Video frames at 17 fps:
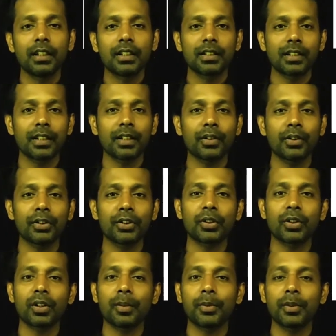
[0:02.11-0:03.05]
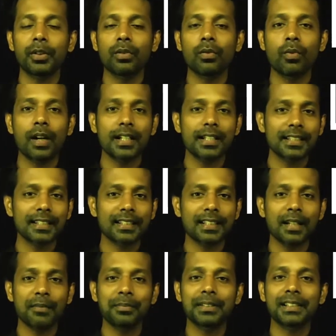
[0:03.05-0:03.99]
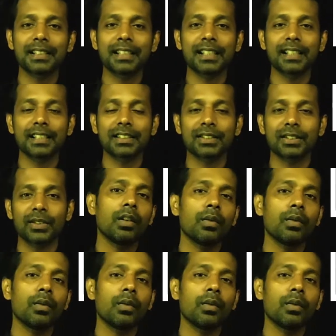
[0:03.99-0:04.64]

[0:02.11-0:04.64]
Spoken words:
Today I'm going to talk about one sample t-test.